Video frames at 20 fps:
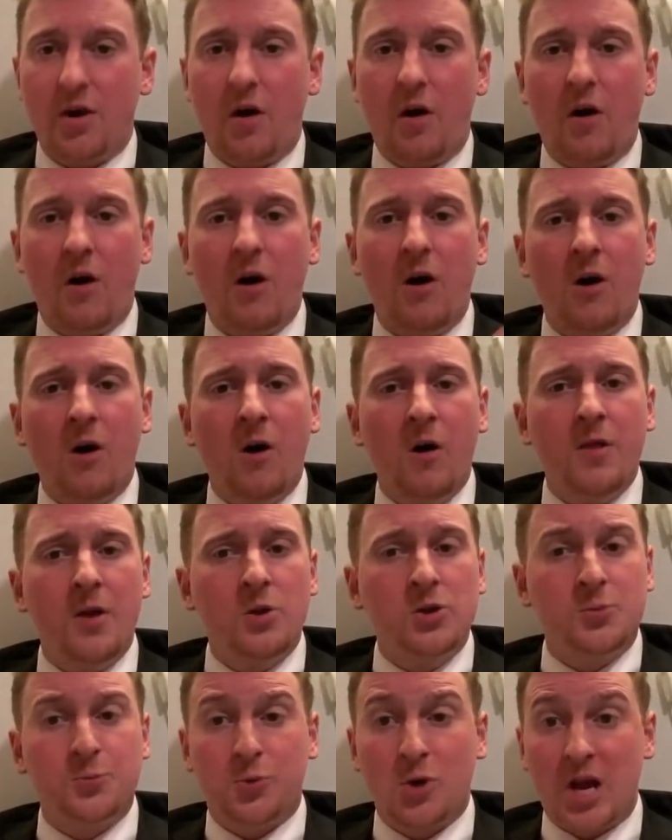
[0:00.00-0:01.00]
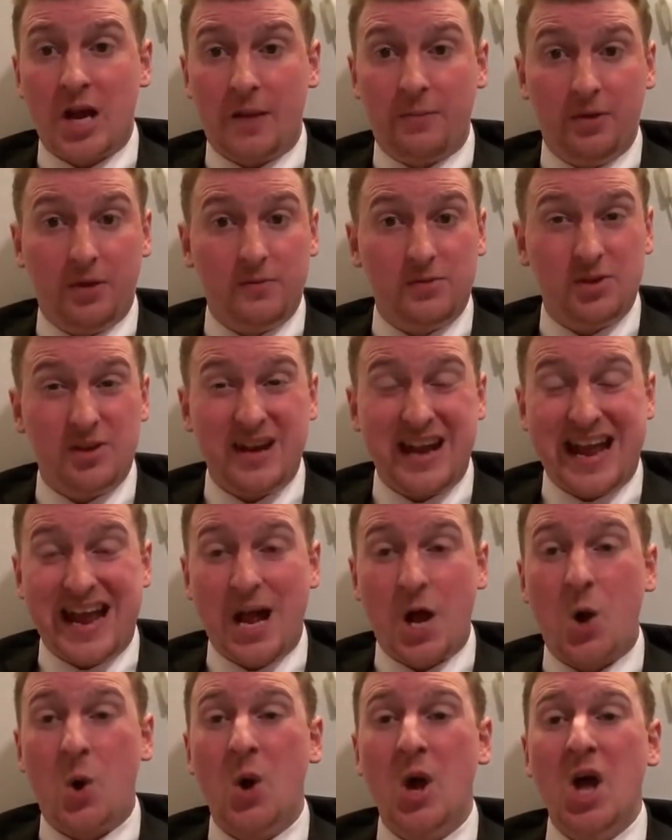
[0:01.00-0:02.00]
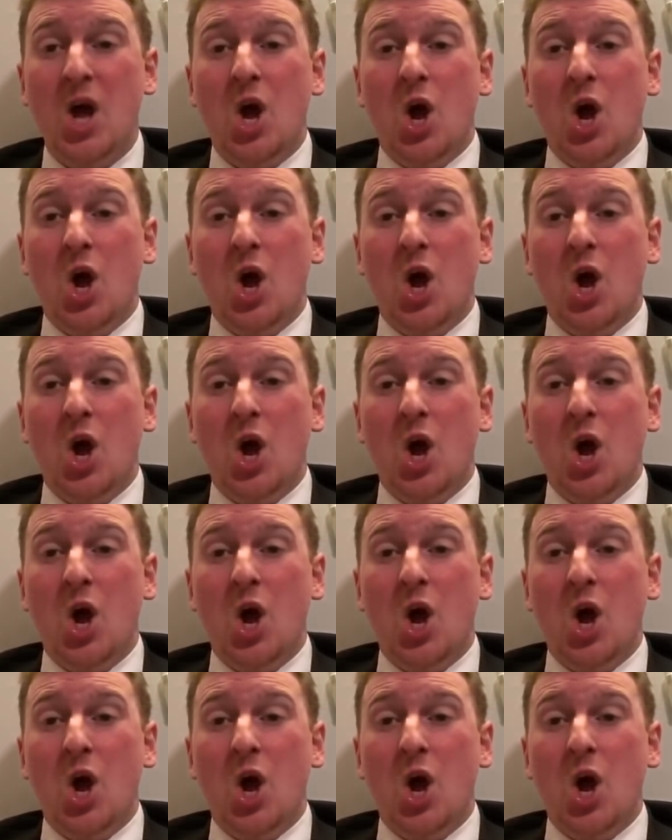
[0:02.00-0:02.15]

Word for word: all those problems are now